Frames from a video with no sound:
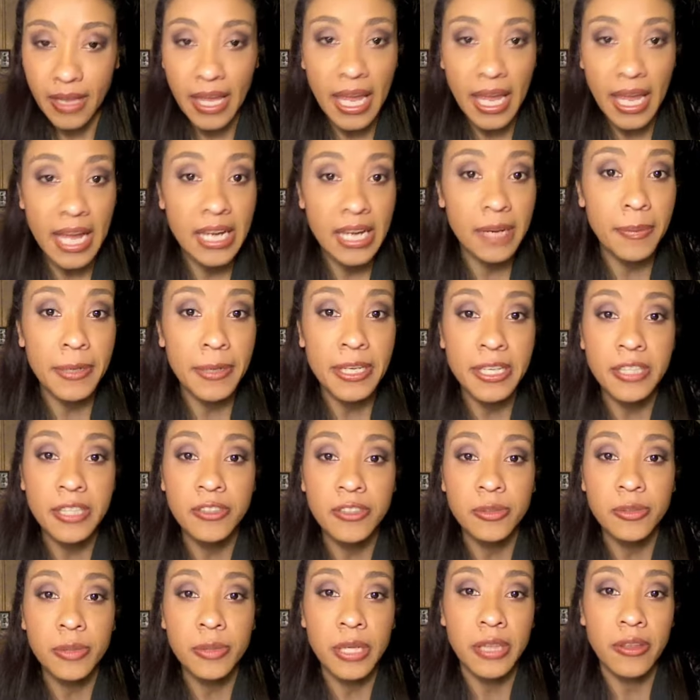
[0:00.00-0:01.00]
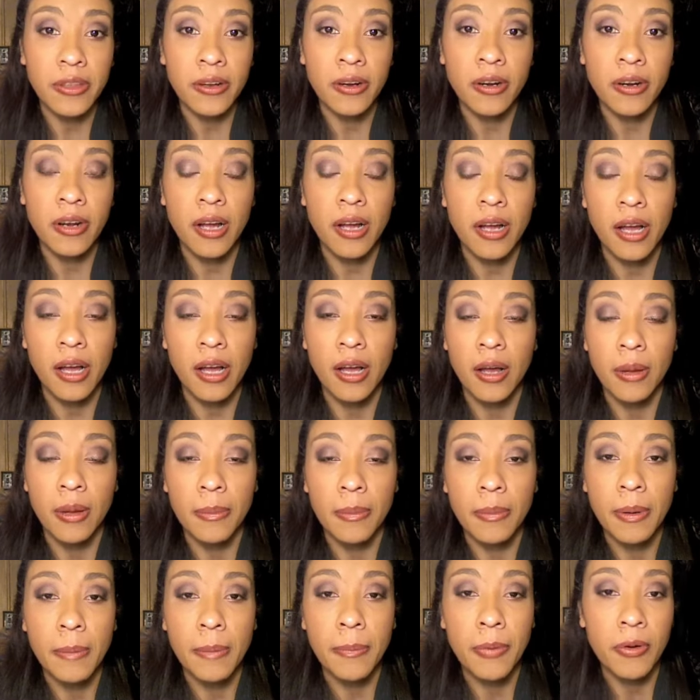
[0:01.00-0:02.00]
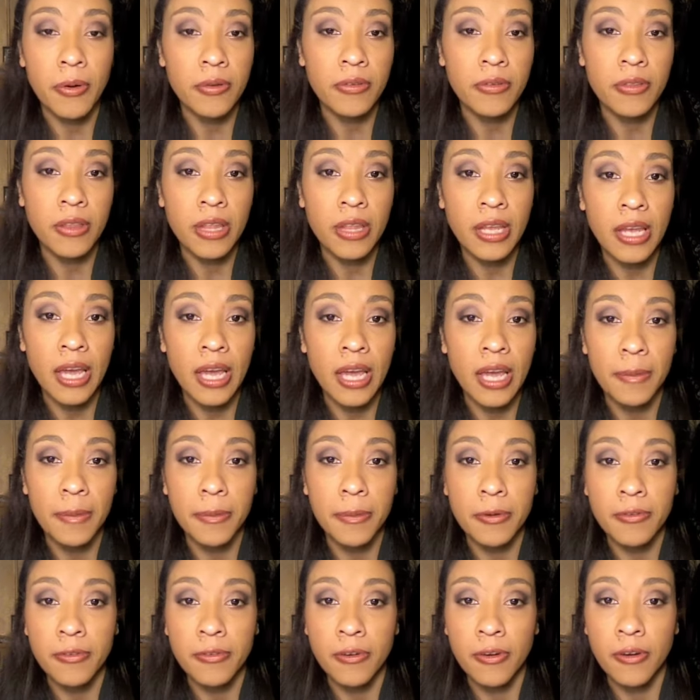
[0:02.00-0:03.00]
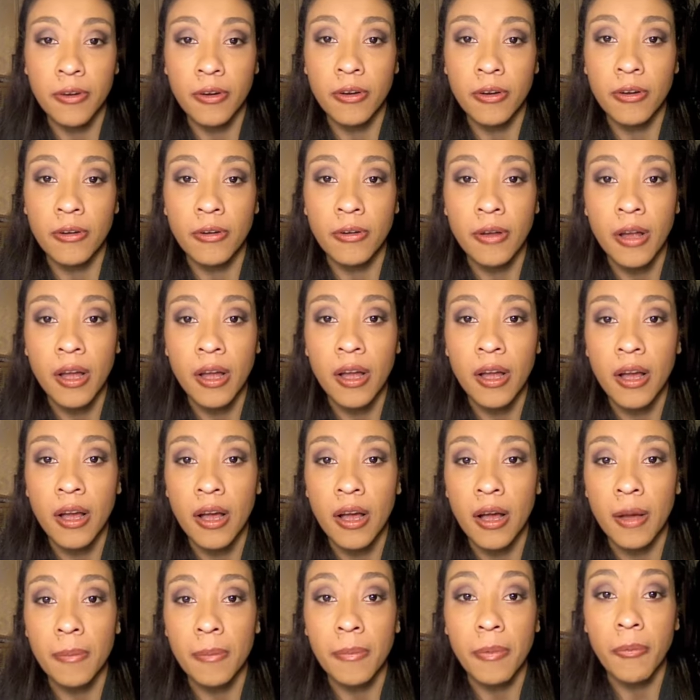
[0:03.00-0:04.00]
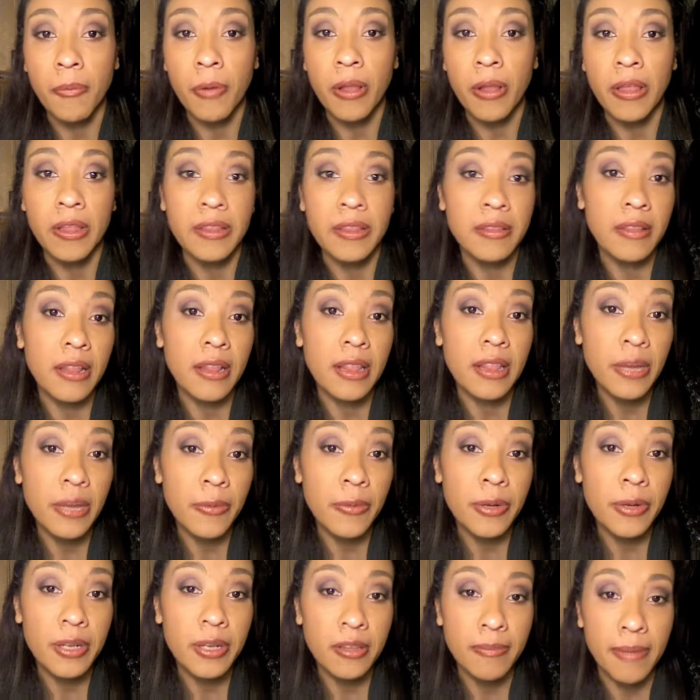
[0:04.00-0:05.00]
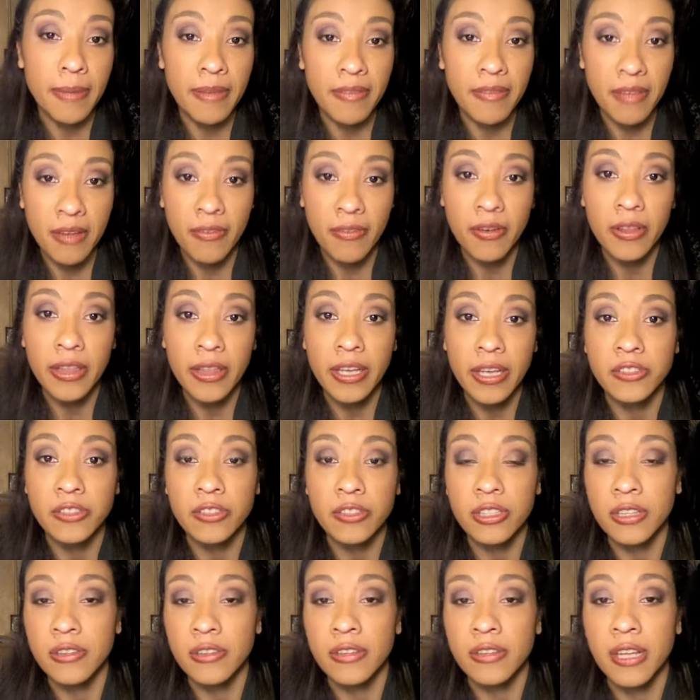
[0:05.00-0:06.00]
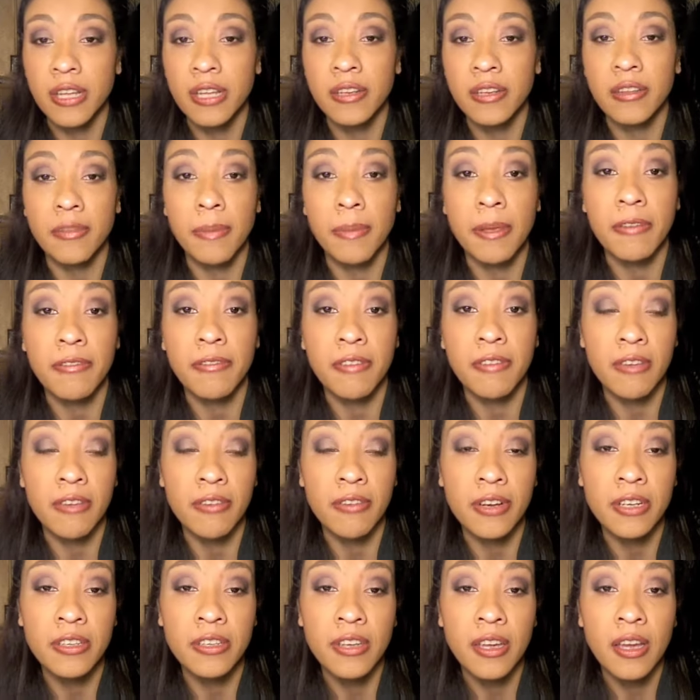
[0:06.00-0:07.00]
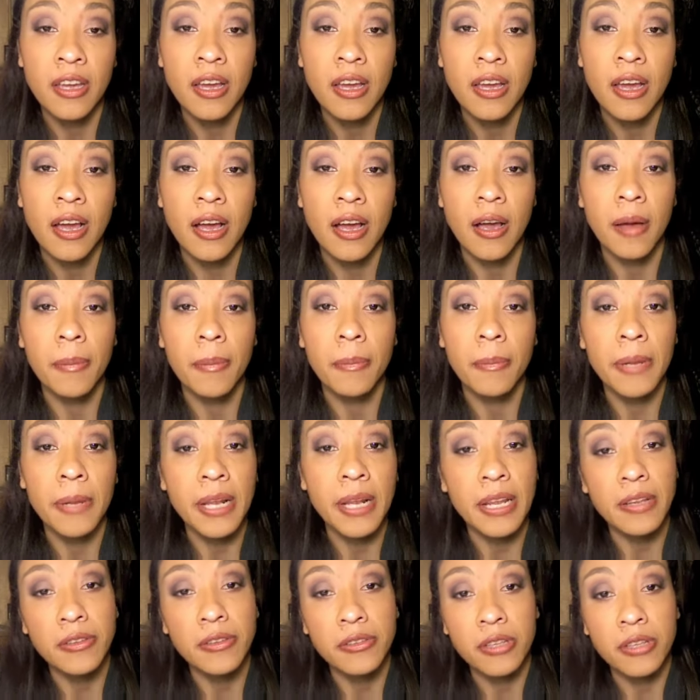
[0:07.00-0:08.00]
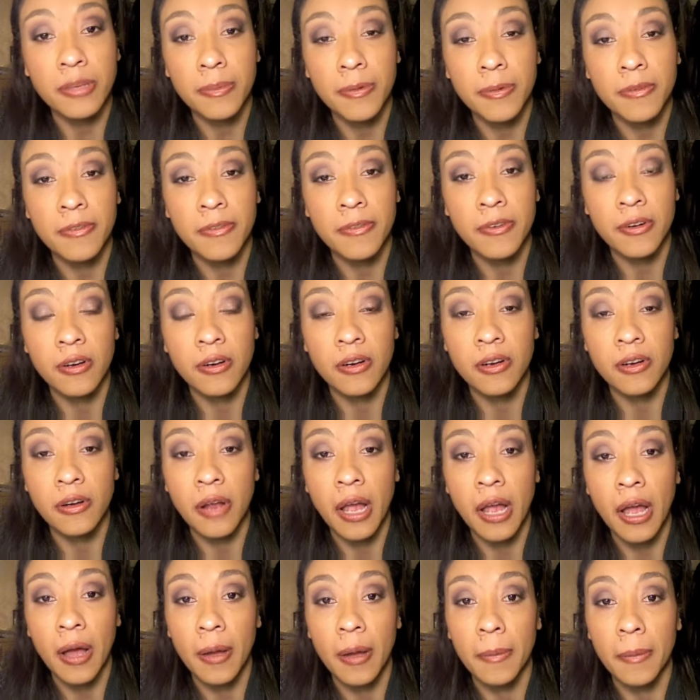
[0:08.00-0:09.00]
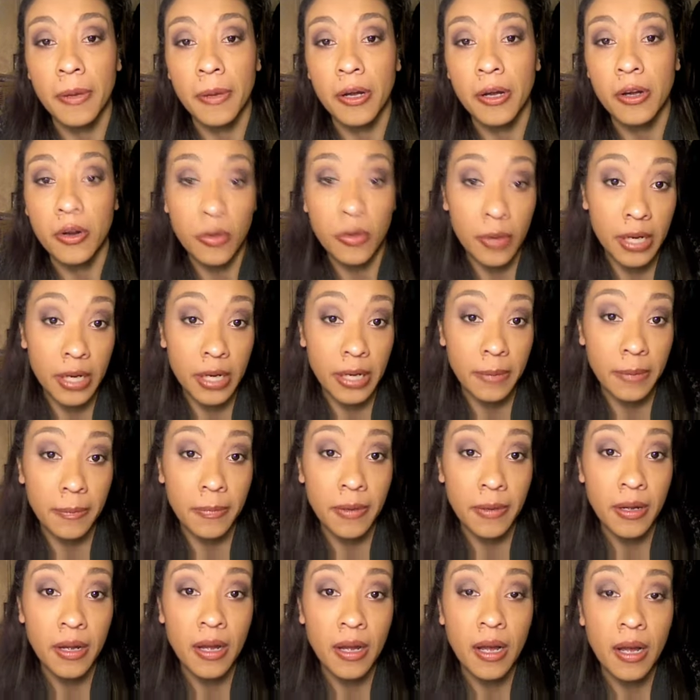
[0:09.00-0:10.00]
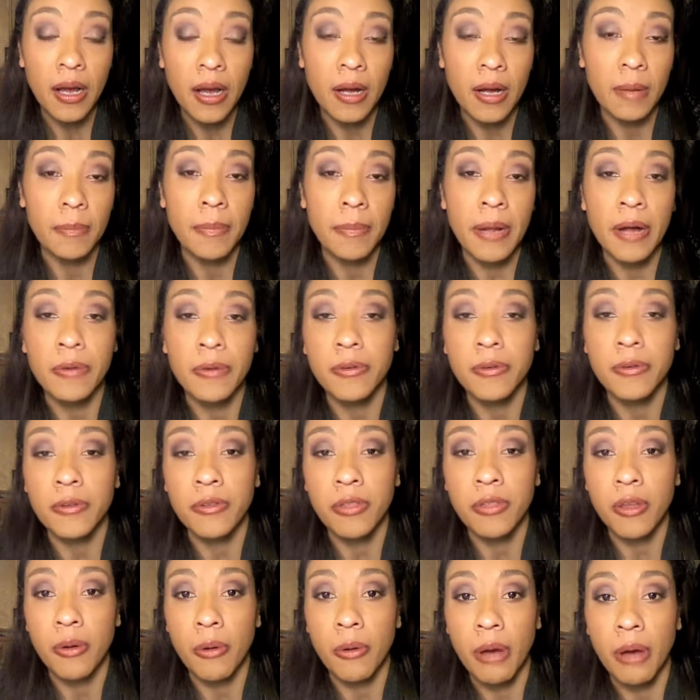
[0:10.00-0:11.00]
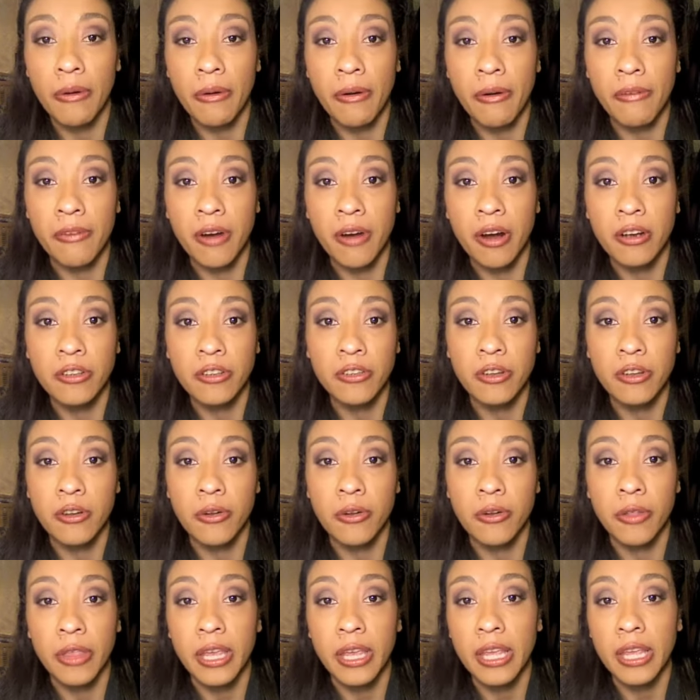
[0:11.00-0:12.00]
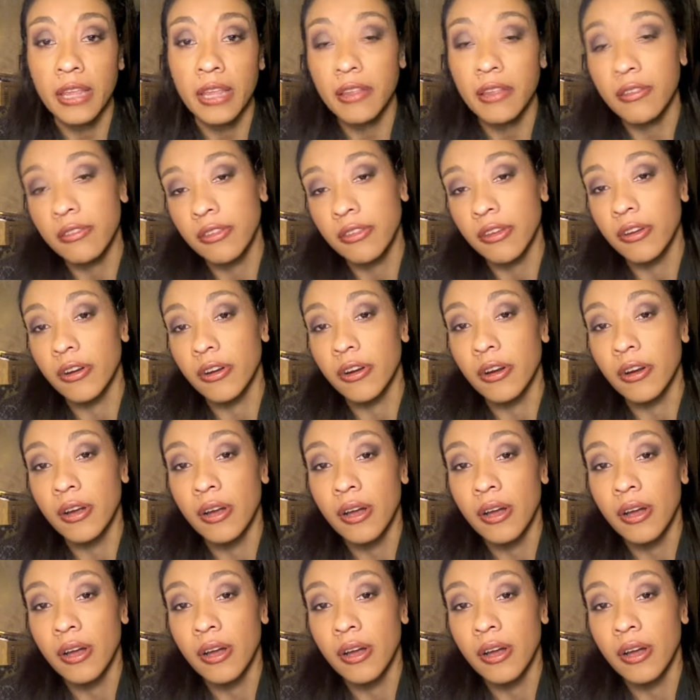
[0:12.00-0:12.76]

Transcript: Anybody can do either. Personally, I prefer, well, a liquid is my favorite, like a cheek stain is my favorite, but I usually prefer a cream. Powders, though, however, are generally easier.